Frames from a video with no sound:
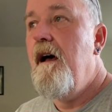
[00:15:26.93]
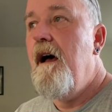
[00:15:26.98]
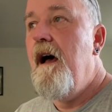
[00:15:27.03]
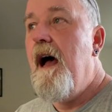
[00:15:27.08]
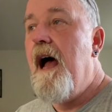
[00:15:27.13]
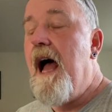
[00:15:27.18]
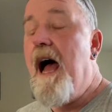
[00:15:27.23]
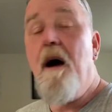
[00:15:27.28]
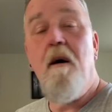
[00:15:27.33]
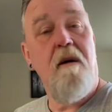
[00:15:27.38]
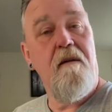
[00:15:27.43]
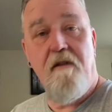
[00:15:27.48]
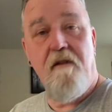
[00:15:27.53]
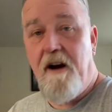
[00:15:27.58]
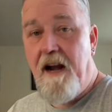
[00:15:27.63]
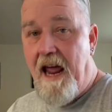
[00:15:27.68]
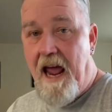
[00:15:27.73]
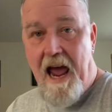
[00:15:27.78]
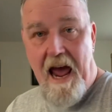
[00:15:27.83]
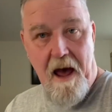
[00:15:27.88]
however it
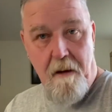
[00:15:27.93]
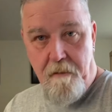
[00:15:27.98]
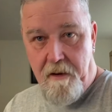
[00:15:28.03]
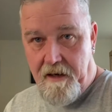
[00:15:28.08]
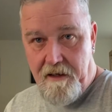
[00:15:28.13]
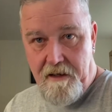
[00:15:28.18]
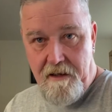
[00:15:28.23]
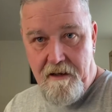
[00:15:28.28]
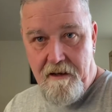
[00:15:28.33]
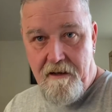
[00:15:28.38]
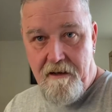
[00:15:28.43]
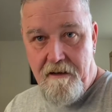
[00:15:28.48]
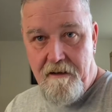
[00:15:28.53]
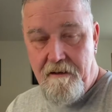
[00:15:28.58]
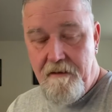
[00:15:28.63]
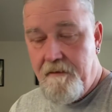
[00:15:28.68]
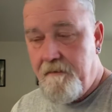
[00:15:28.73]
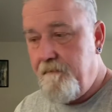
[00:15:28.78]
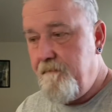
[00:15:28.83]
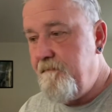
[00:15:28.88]
happened,
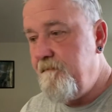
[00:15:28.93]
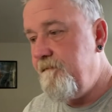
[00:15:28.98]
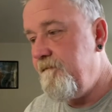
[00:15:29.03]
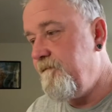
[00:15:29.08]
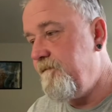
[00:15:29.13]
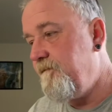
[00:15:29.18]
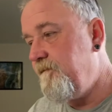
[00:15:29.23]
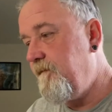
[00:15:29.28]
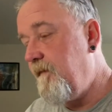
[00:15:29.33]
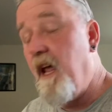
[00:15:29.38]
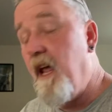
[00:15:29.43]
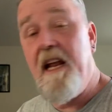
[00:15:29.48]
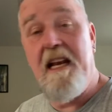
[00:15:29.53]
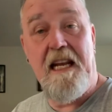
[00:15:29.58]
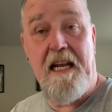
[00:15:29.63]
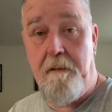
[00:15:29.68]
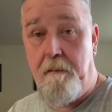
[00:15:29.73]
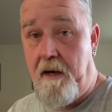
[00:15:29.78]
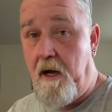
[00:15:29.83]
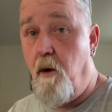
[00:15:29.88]
an
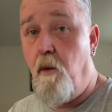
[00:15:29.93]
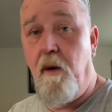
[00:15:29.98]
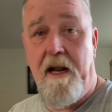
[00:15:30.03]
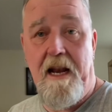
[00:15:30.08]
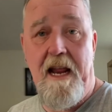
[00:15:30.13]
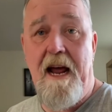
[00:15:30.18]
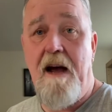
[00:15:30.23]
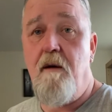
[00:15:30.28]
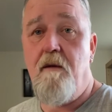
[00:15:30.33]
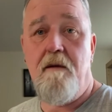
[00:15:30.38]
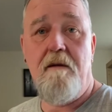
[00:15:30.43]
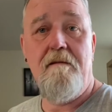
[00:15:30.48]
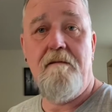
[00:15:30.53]
email went out.